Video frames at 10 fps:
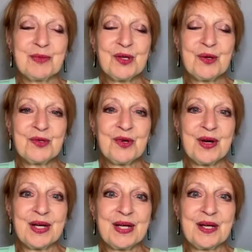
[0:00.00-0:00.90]
so
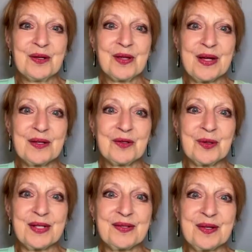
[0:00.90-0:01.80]
sorry to hear that,
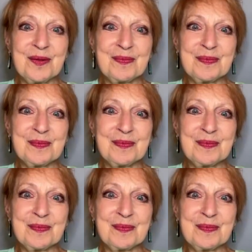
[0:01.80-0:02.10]
Tracie.